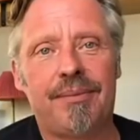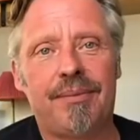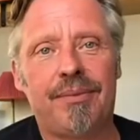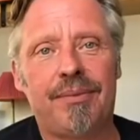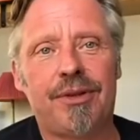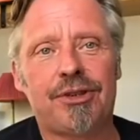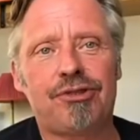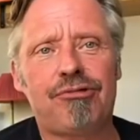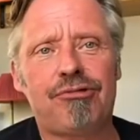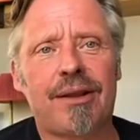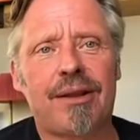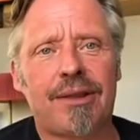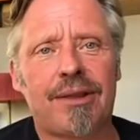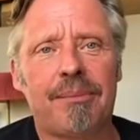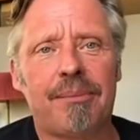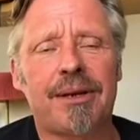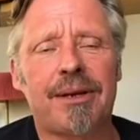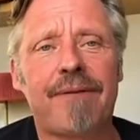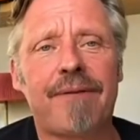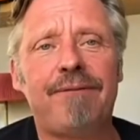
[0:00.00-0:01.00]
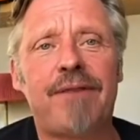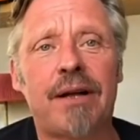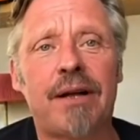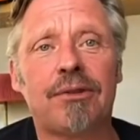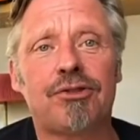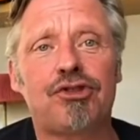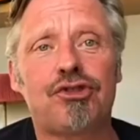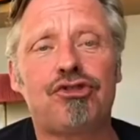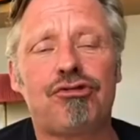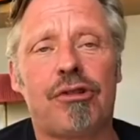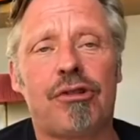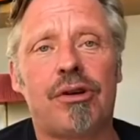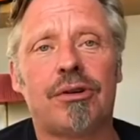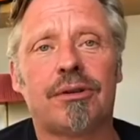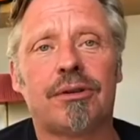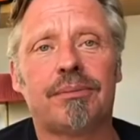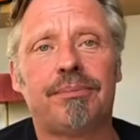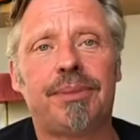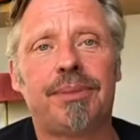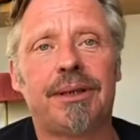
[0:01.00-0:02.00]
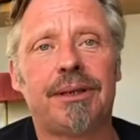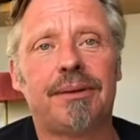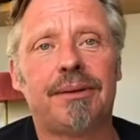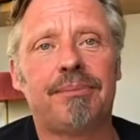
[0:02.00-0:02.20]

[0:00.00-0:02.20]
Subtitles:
strength. I mean, I felt strong, but